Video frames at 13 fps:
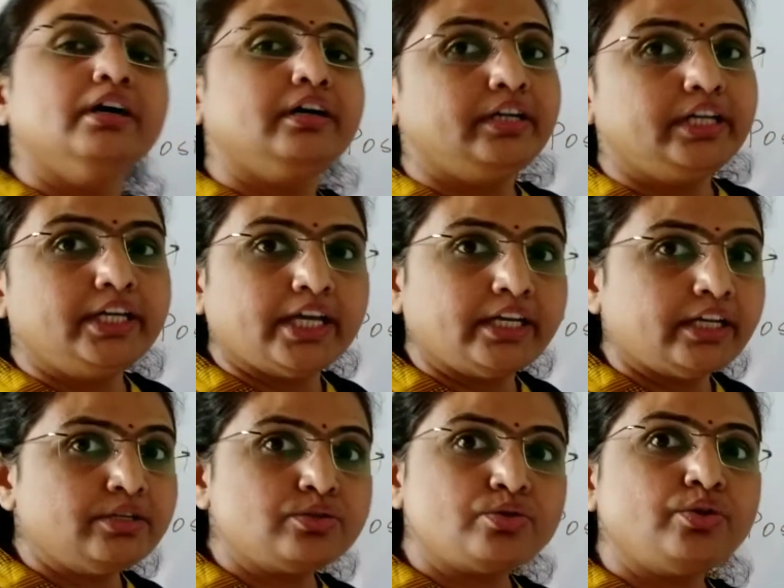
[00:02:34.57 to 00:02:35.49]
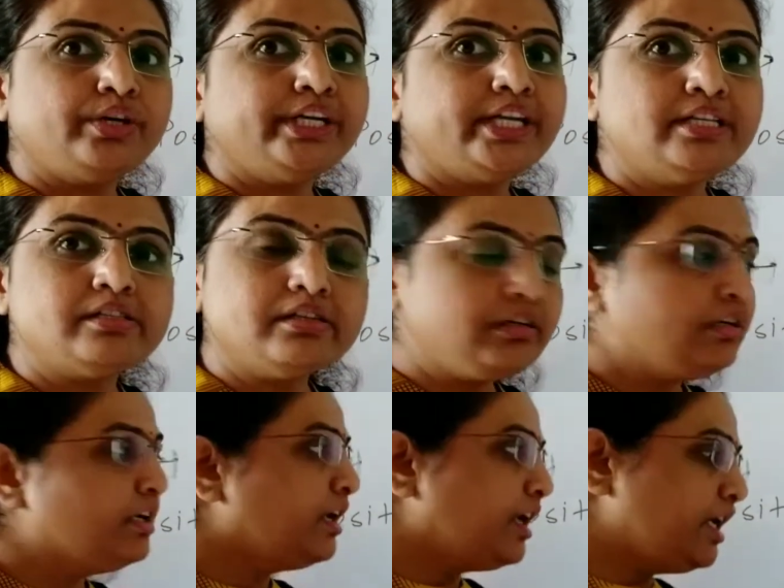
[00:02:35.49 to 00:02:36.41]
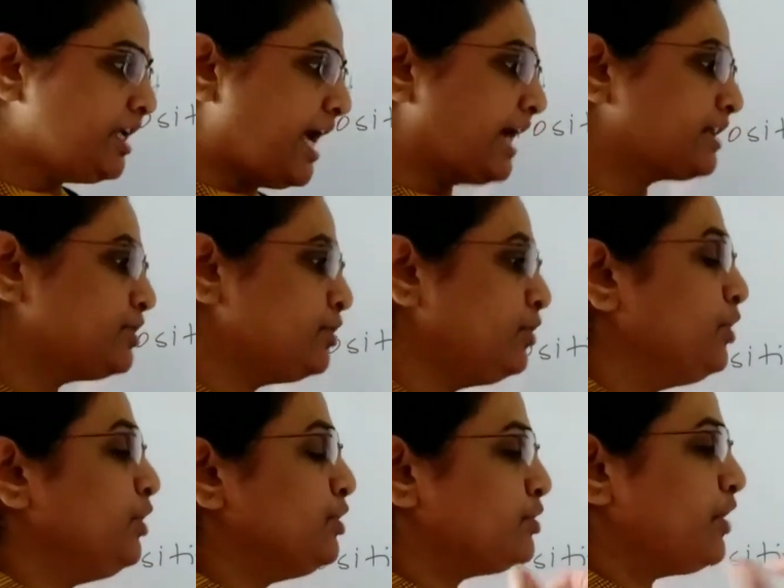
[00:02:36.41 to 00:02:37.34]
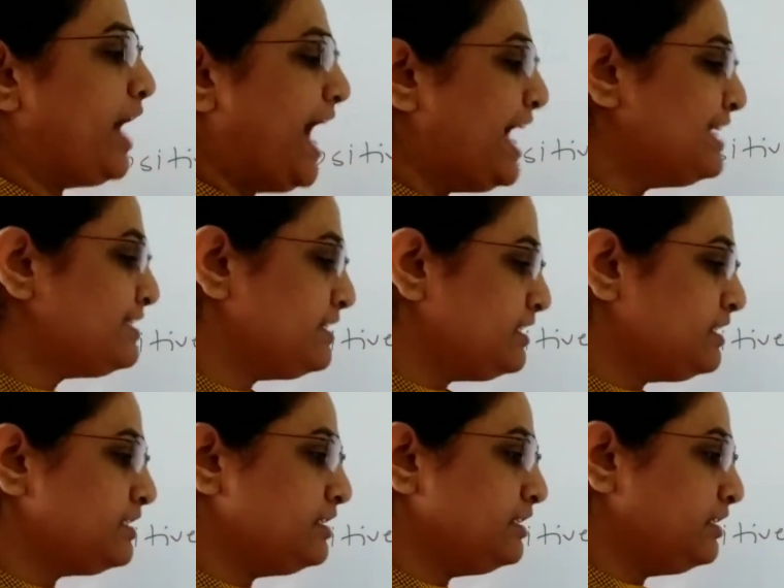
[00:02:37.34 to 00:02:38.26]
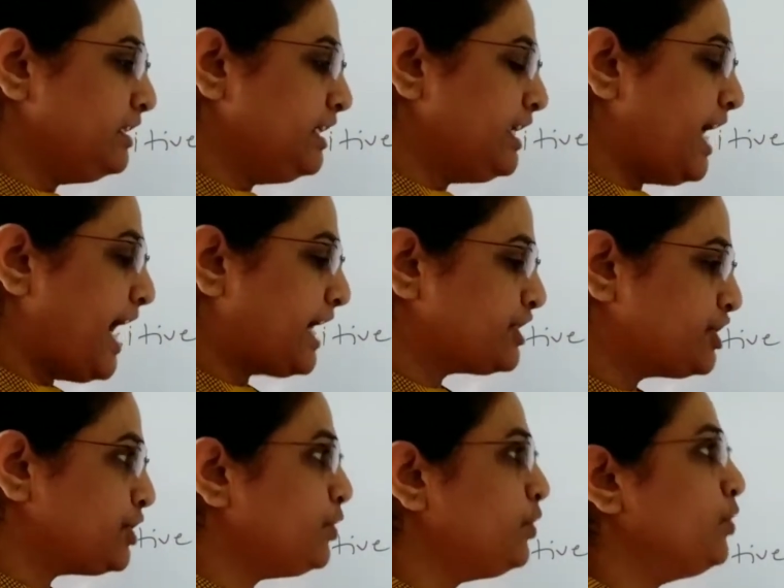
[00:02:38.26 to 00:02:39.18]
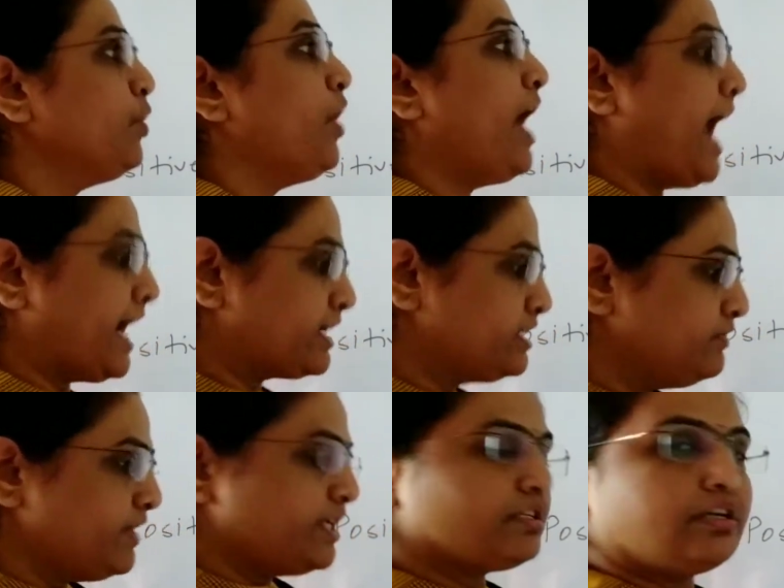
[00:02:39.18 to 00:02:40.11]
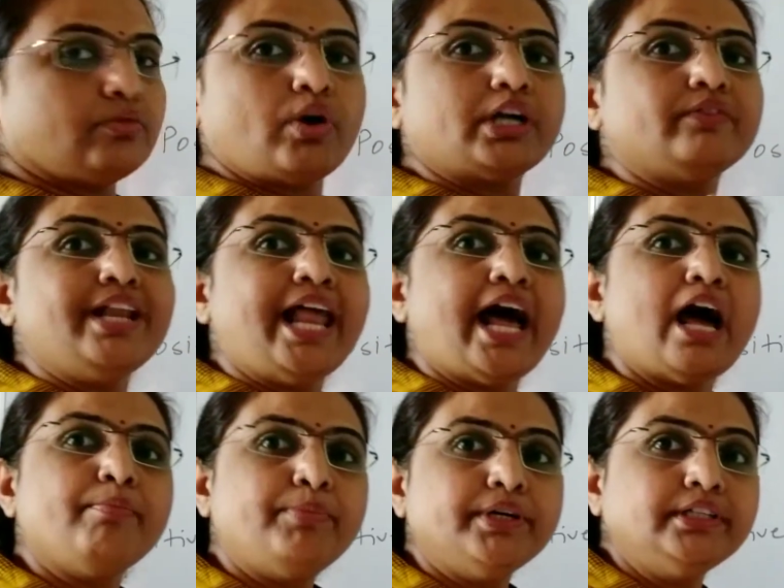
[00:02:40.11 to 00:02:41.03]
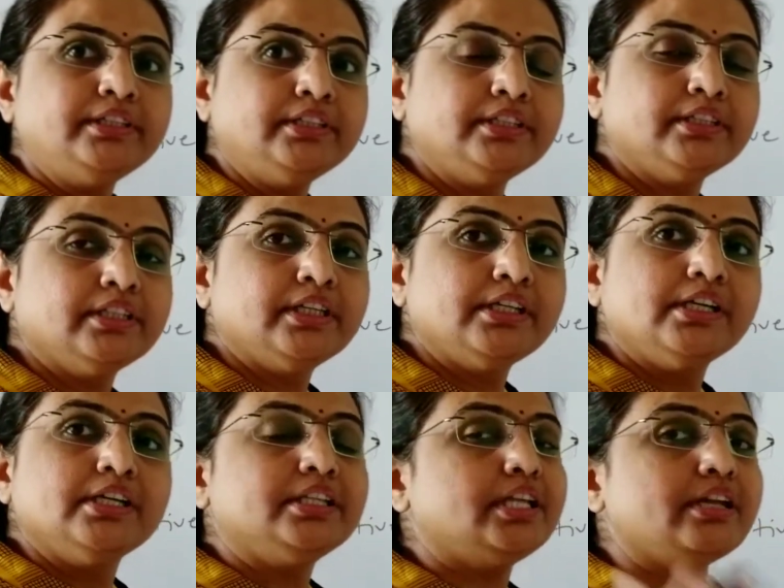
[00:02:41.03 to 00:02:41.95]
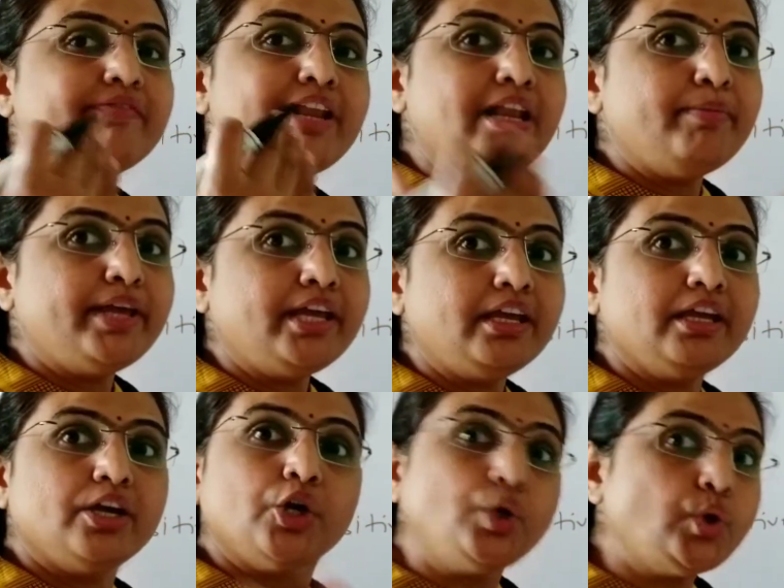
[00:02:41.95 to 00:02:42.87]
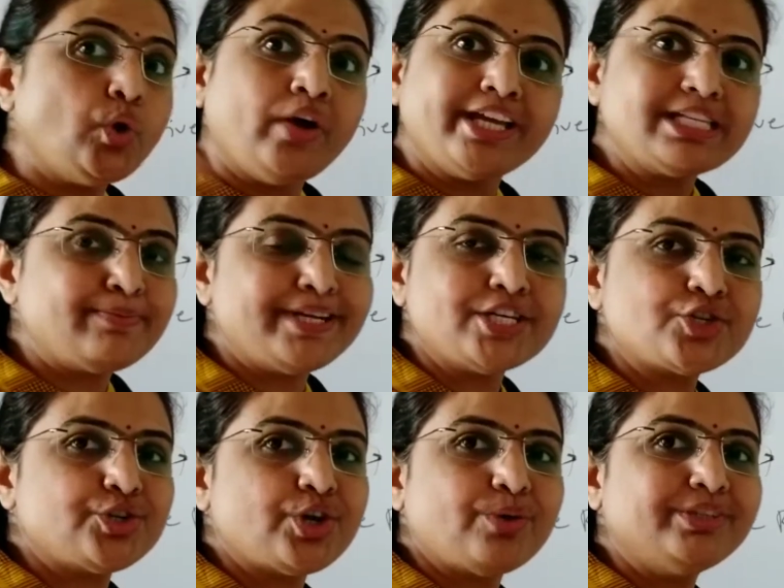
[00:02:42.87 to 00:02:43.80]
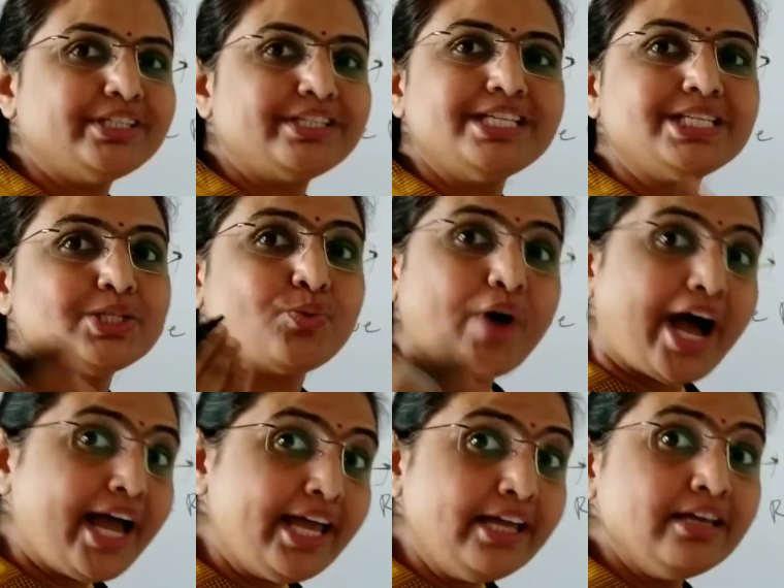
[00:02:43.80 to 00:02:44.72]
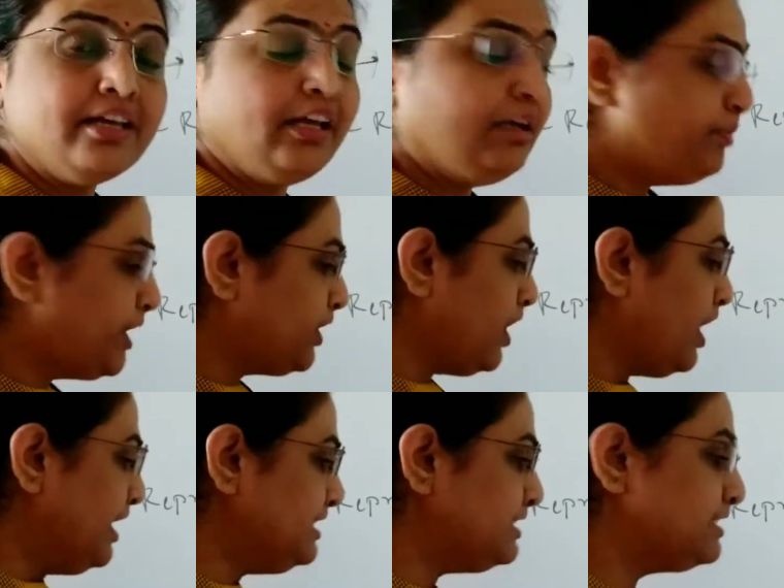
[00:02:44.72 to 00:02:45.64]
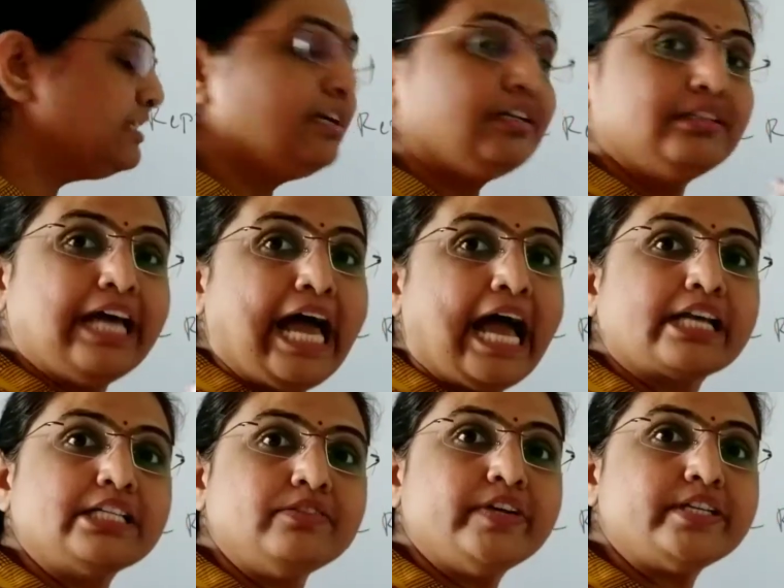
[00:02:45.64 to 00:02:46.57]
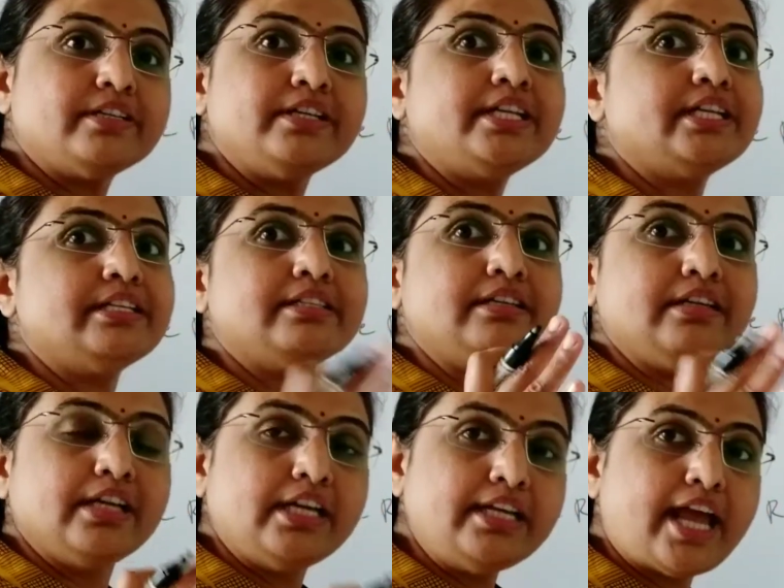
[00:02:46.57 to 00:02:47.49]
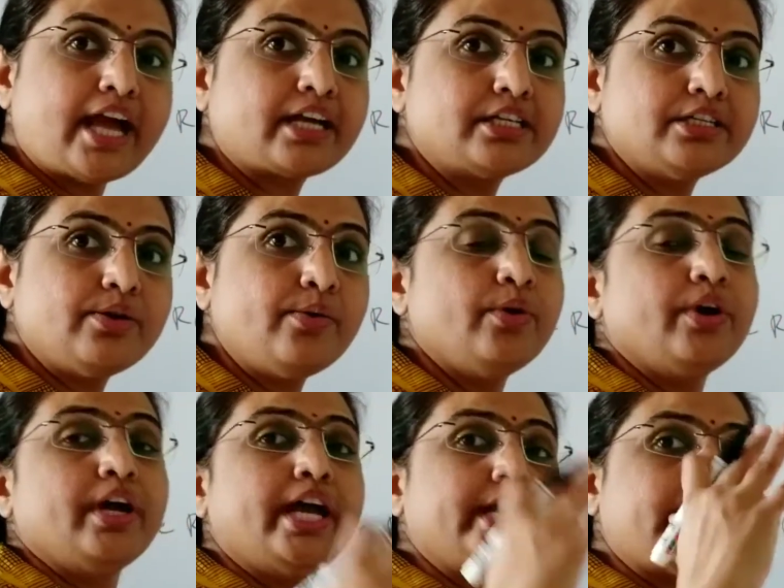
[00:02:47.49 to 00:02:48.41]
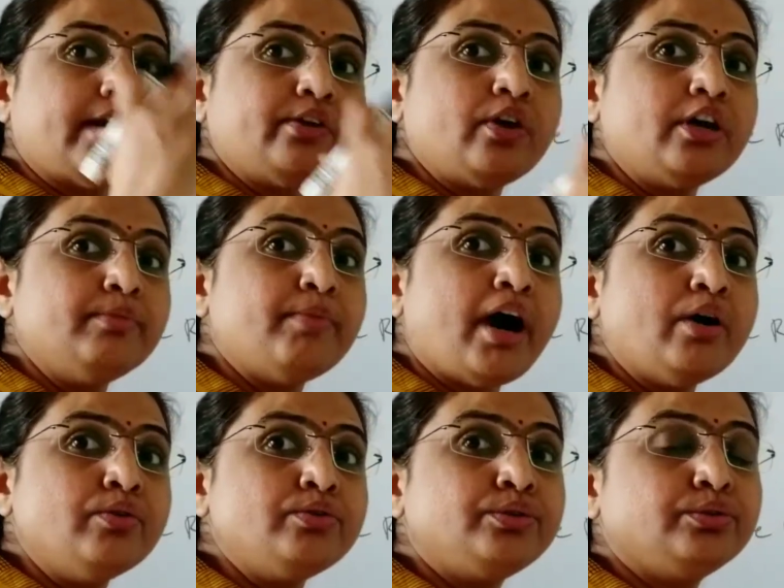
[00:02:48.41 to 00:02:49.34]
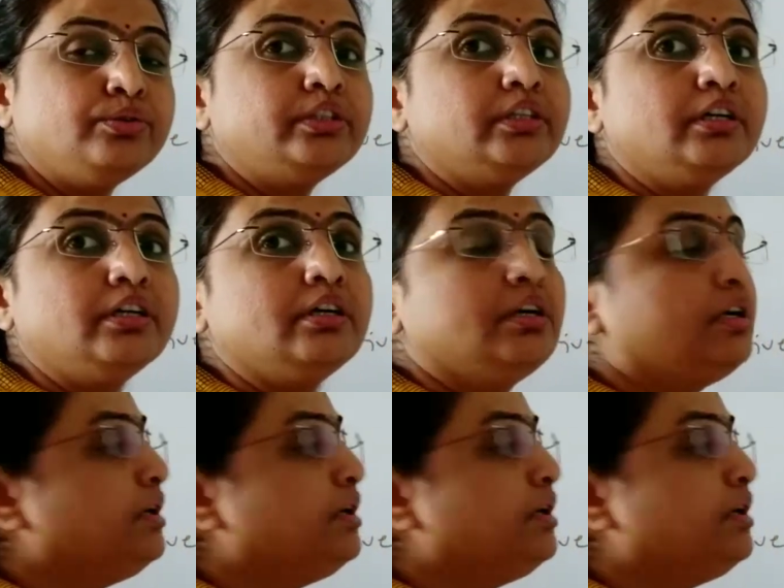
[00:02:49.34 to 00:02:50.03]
DNA, so it is a inactive. So as it is the inactive activator, what will happen? There will be no expression of the genes. Why? Because the activator, it is a inactive, it cannot bound to the